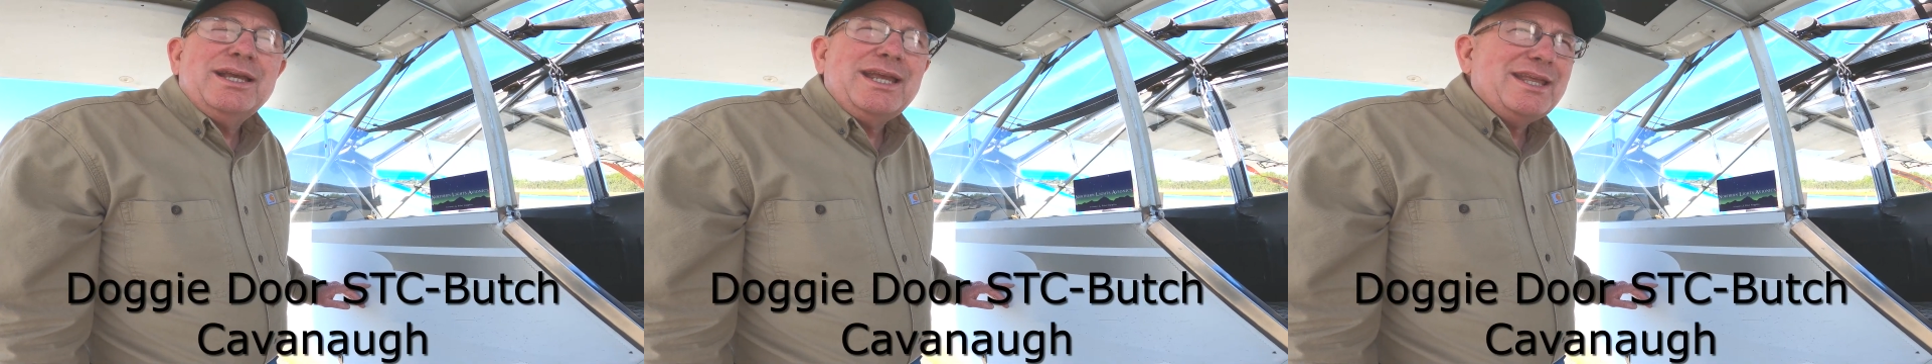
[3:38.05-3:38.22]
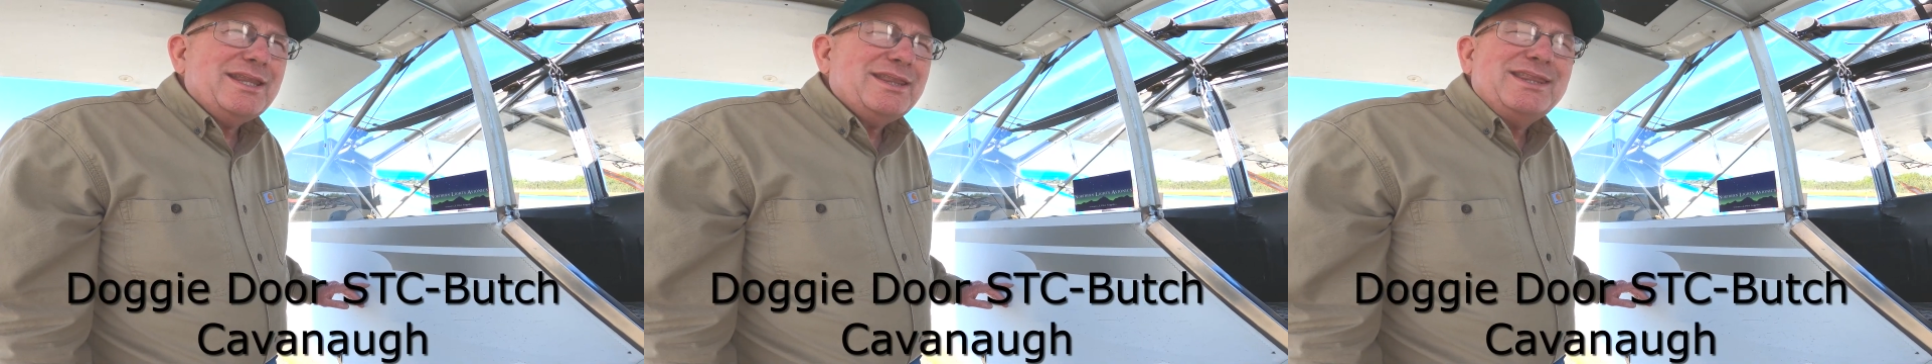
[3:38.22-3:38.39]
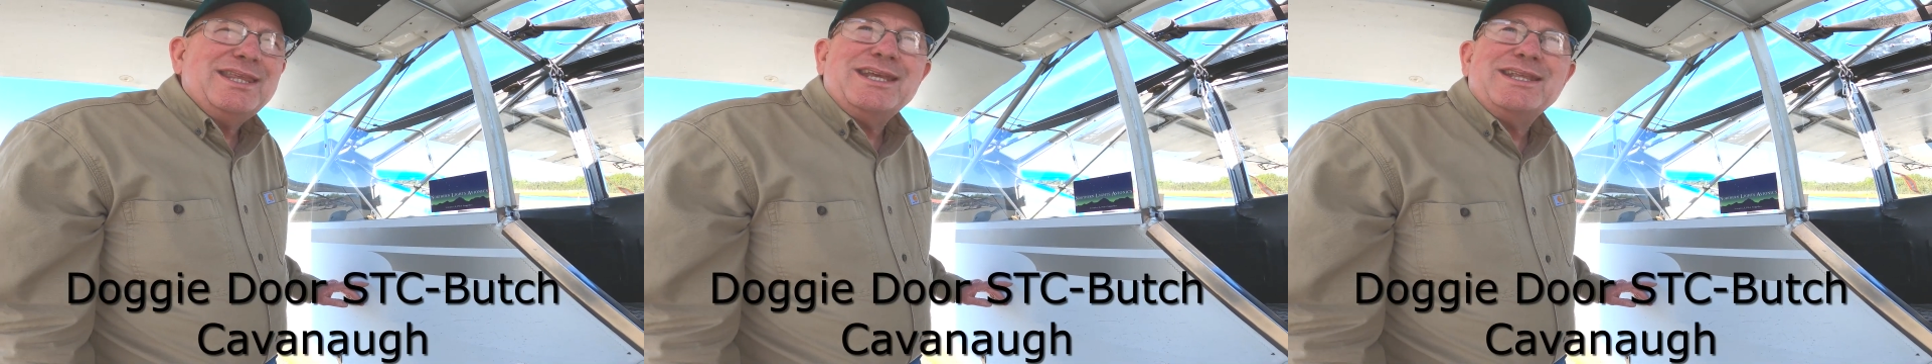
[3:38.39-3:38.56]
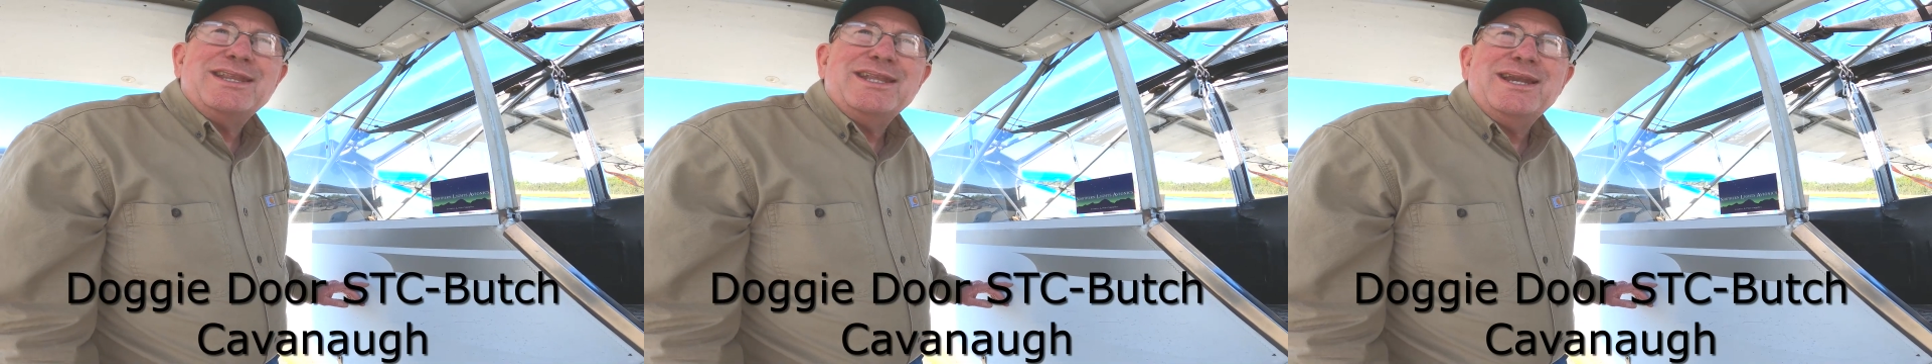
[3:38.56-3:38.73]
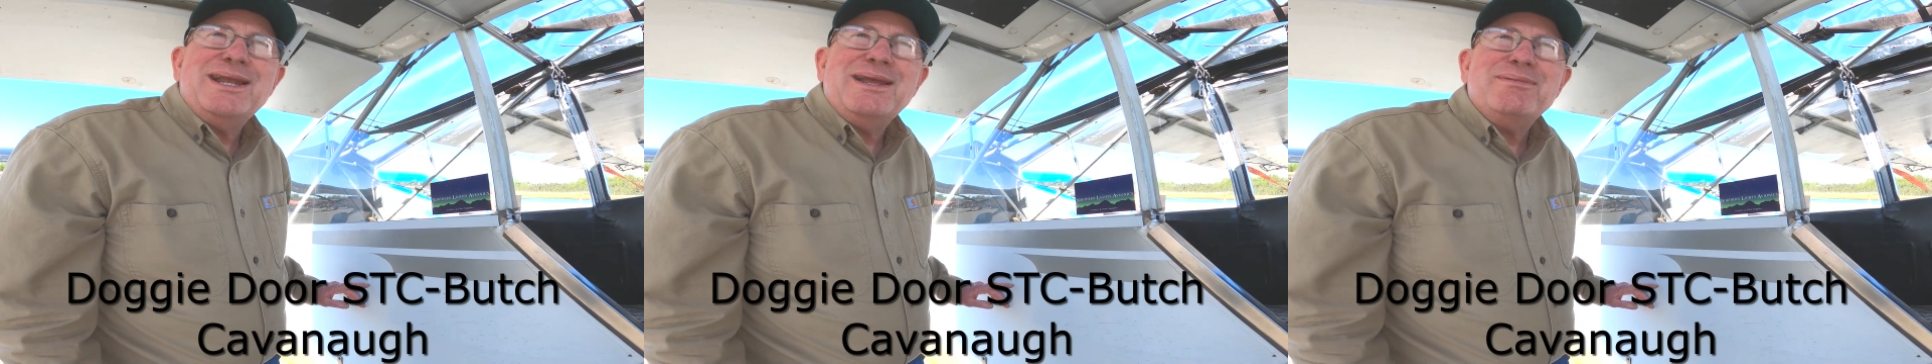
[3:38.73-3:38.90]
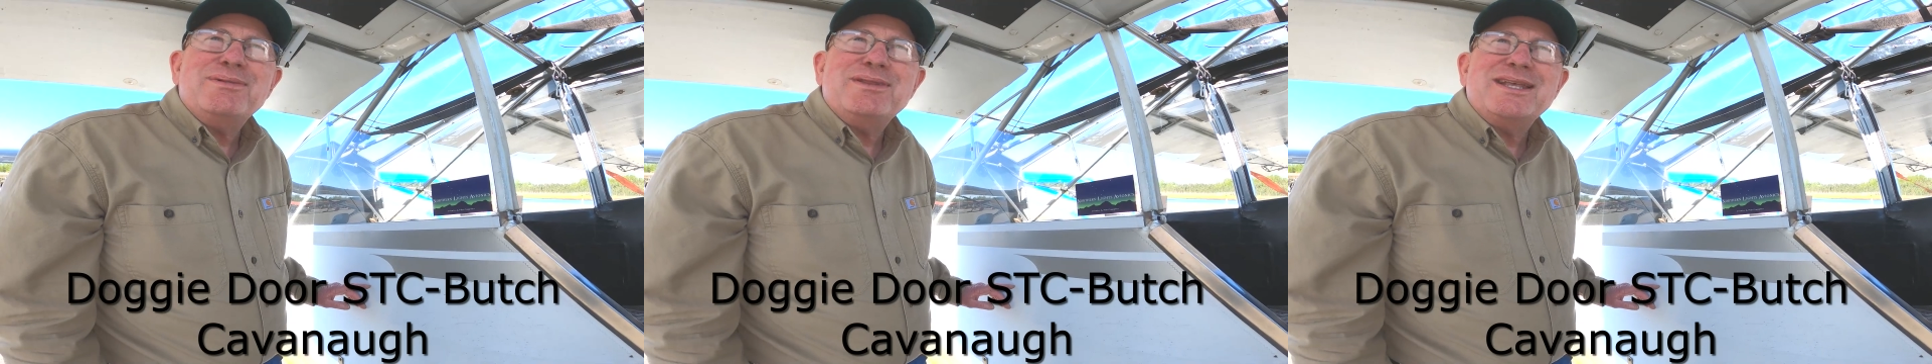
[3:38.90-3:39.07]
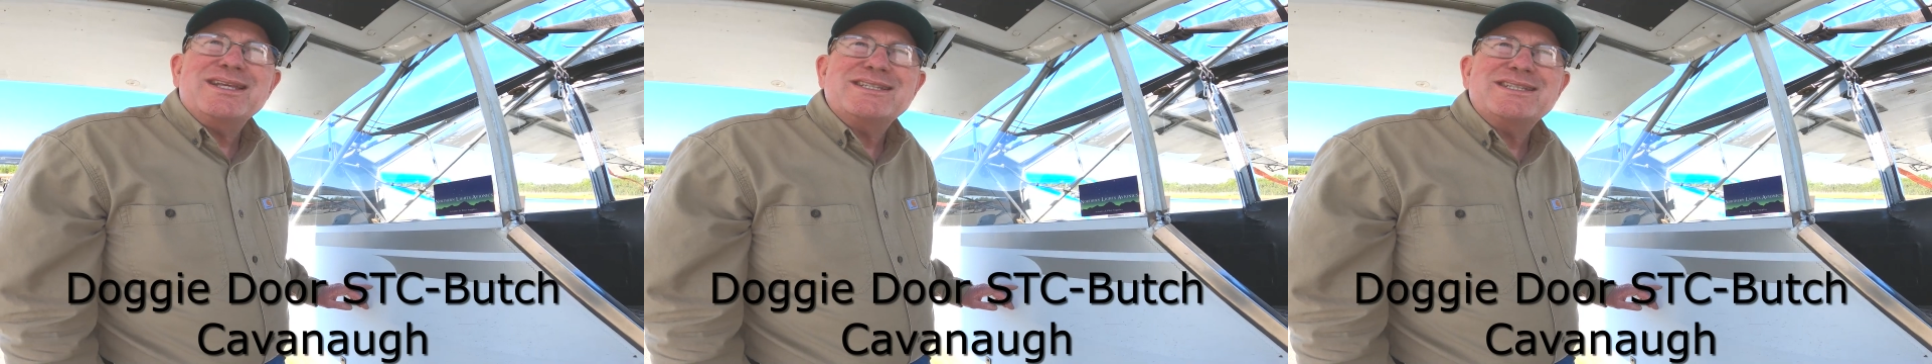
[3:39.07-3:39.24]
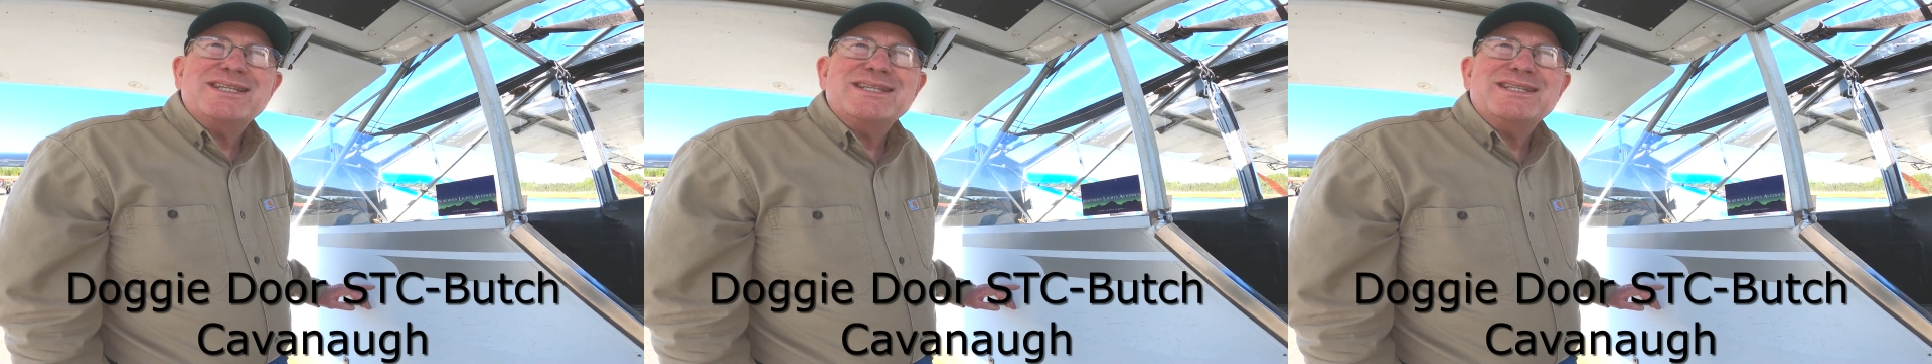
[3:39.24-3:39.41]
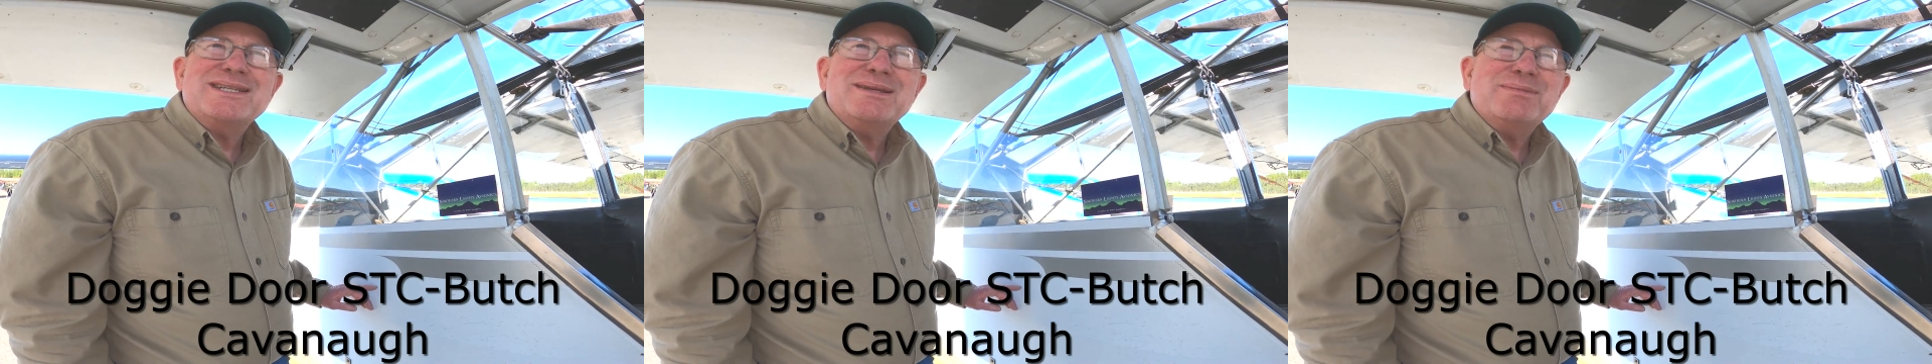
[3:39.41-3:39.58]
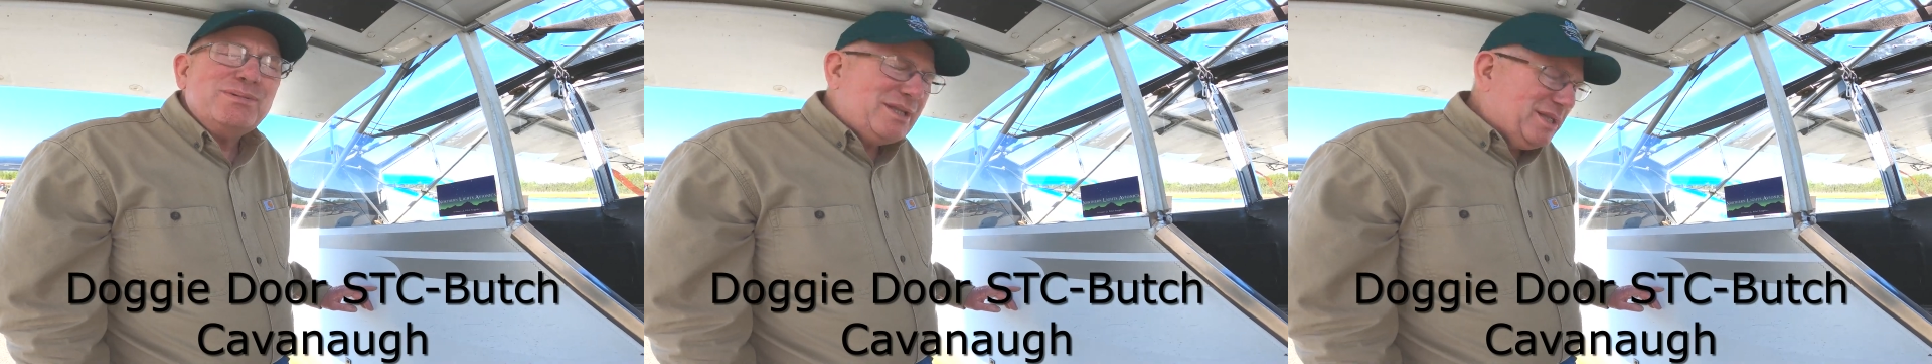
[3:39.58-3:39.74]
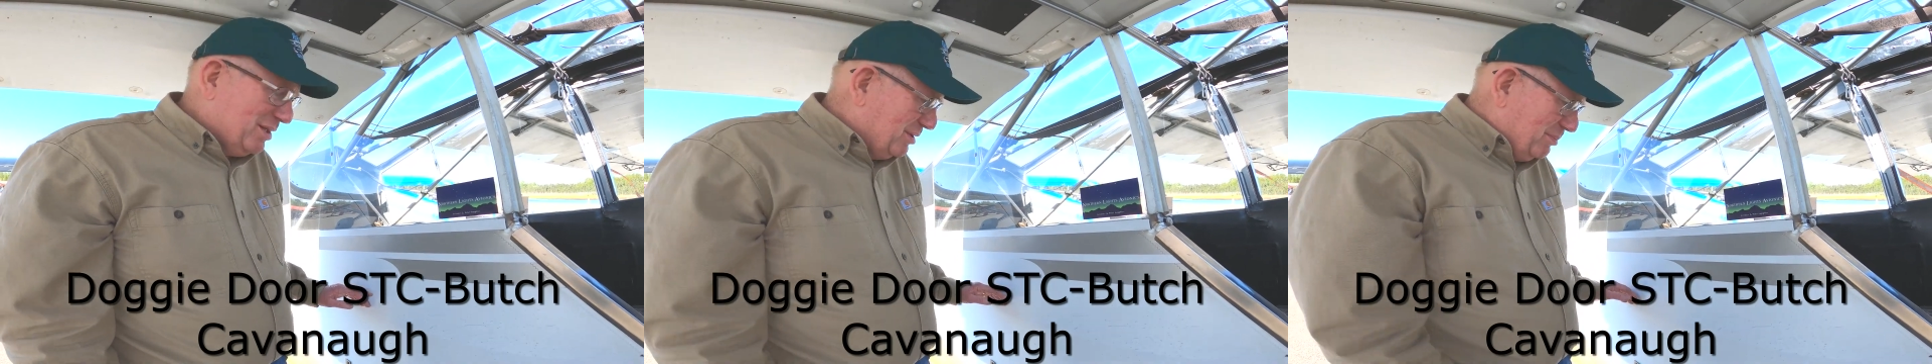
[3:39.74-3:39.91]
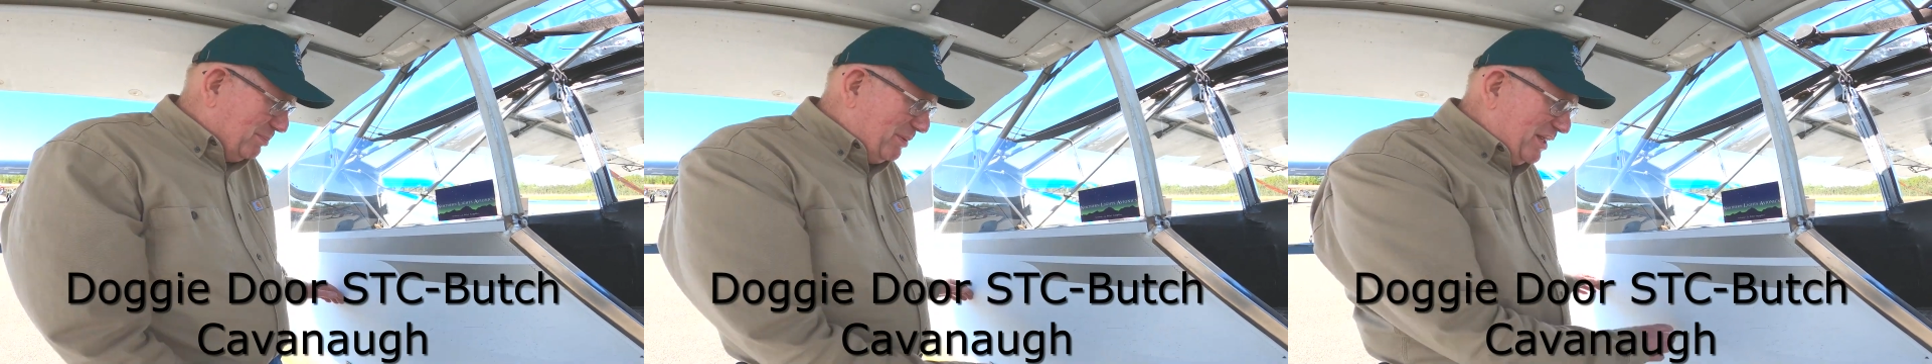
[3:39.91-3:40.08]
Can't think of the name of the S T C, but
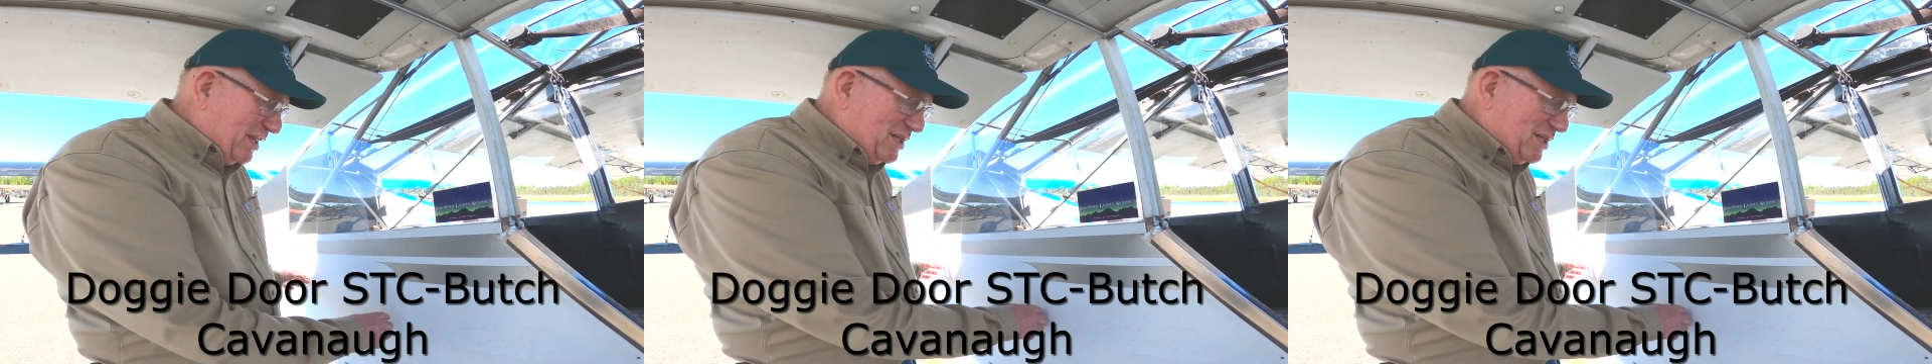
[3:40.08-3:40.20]
there's,